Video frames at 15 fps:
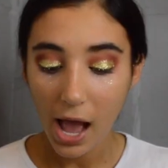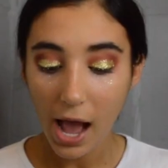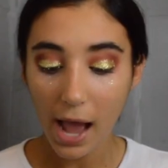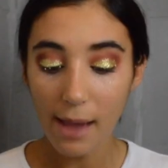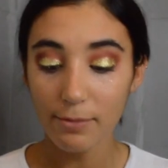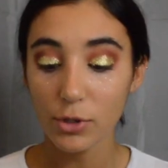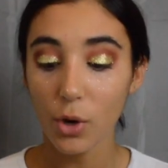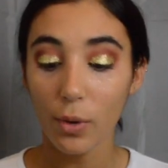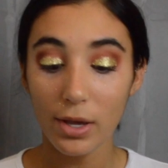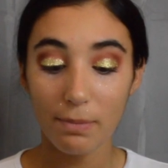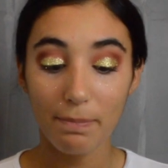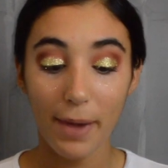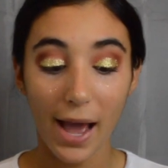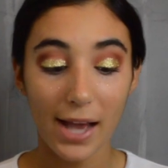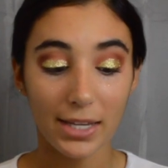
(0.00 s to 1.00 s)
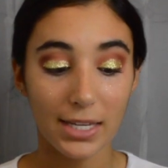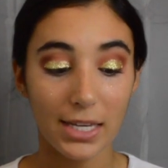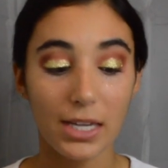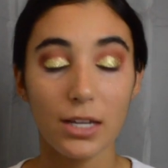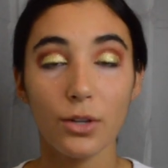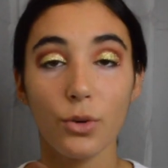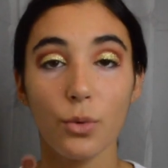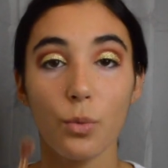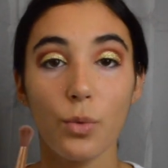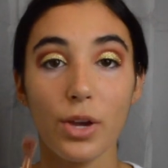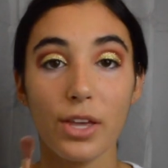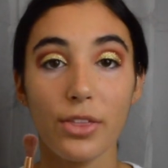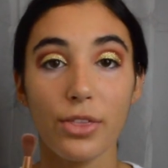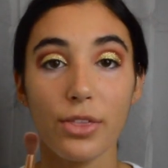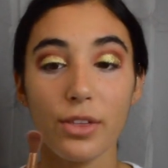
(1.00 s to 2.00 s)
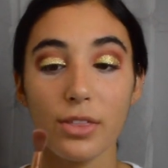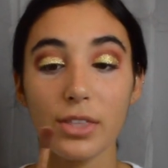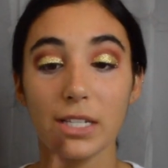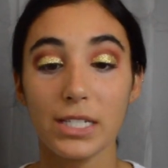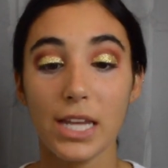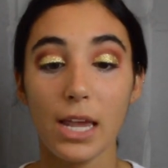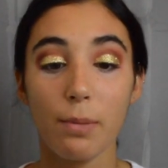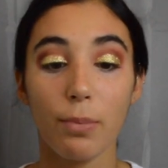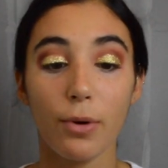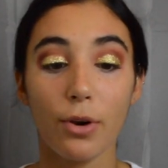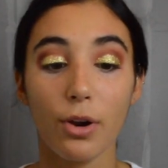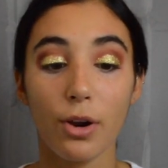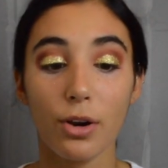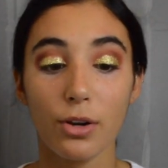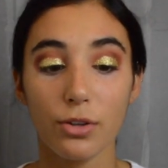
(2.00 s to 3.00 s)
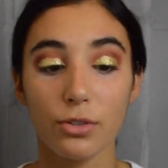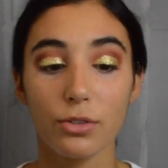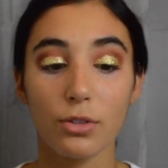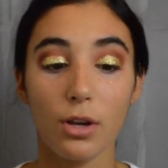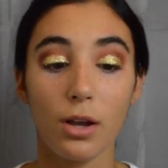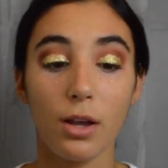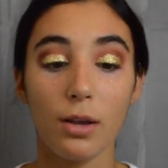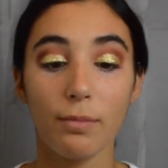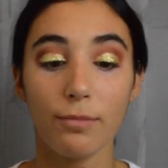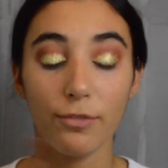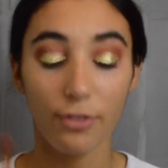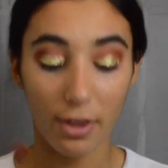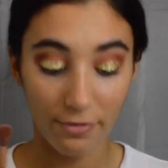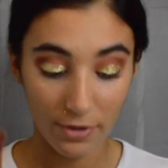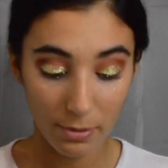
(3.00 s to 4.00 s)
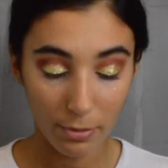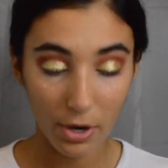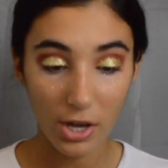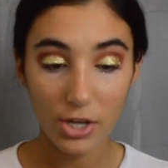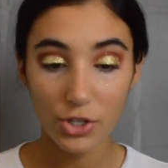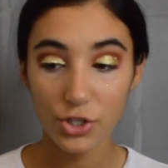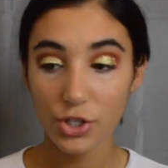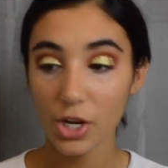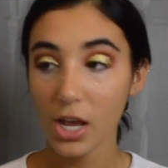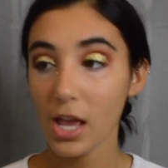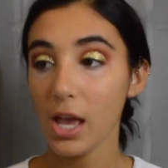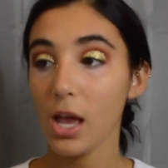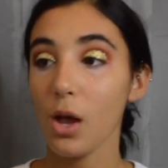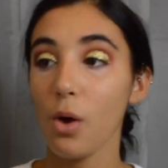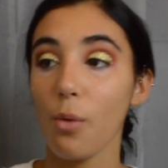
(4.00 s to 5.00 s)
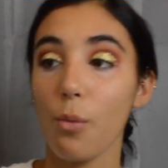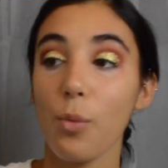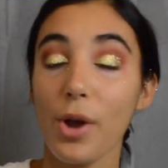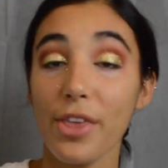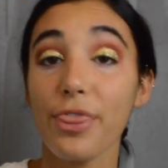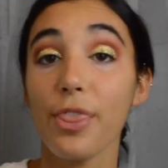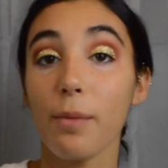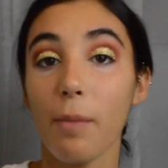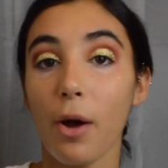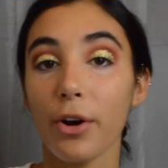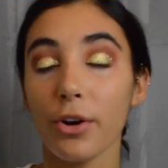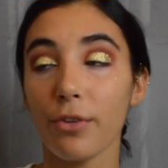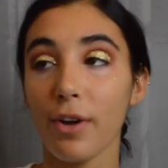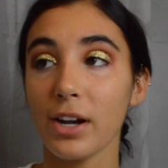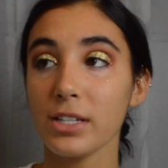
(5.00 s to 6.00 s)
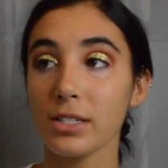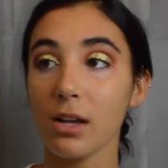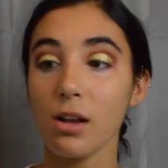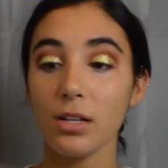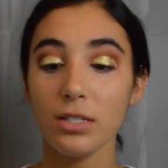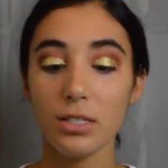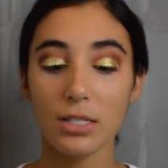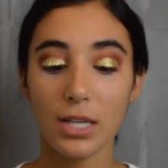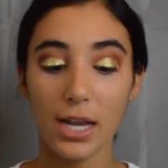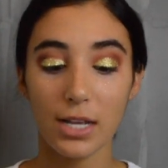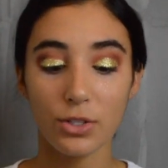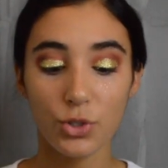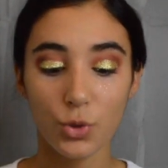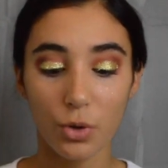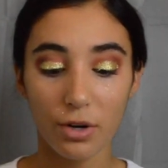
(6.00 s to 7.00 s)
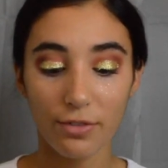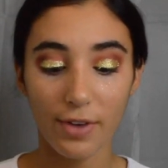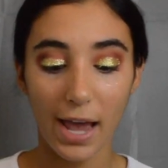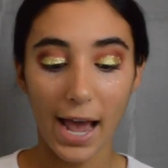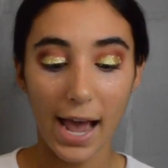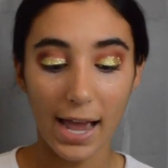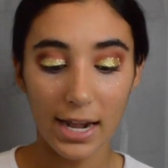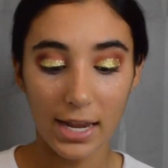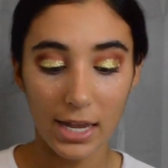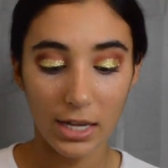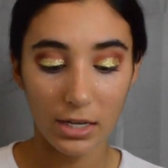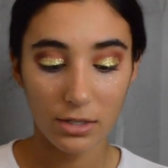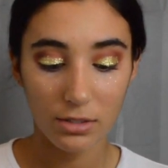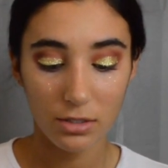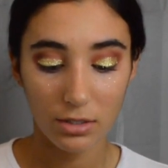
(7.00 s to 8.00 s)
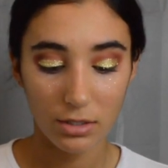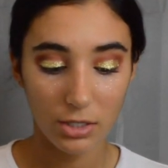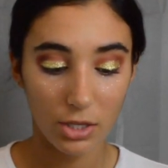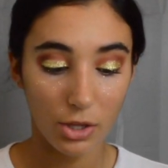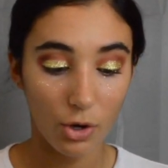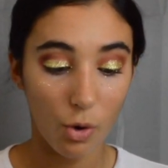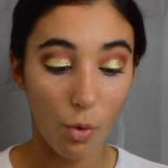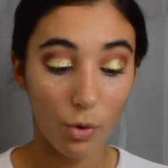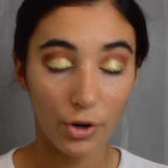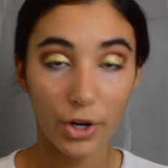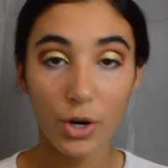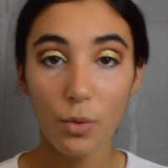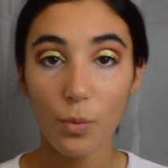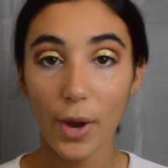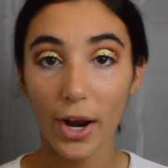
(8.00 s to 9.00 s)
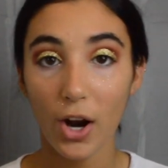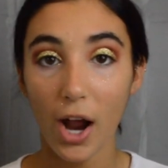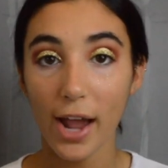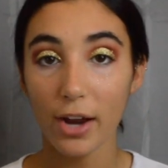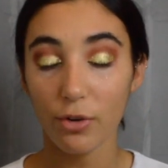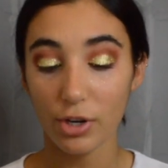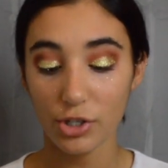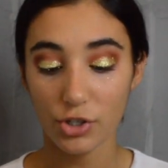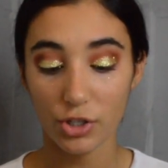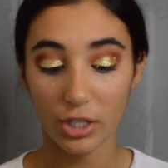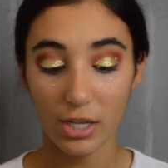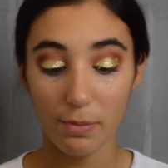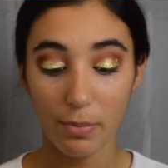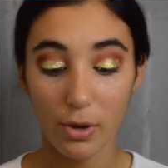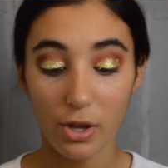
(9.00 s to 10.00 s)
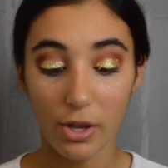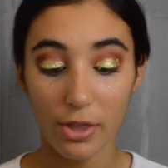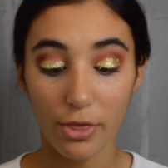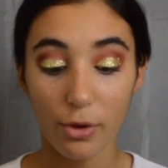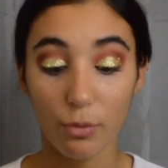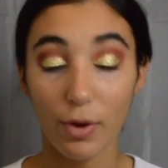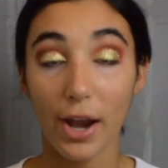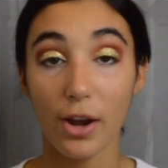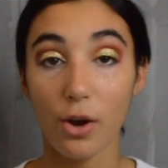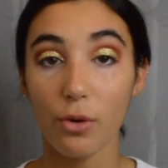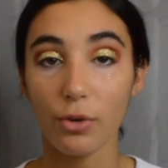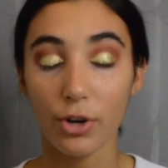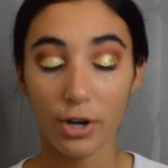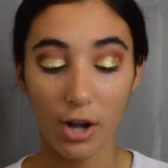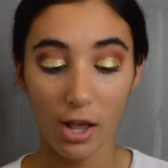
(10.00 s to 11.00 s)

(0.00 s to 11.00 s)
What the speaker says: I'm going back in with the tapered fluffy brush with the Modern Renaissance and sort of adding to the corner where I originally put the red ochre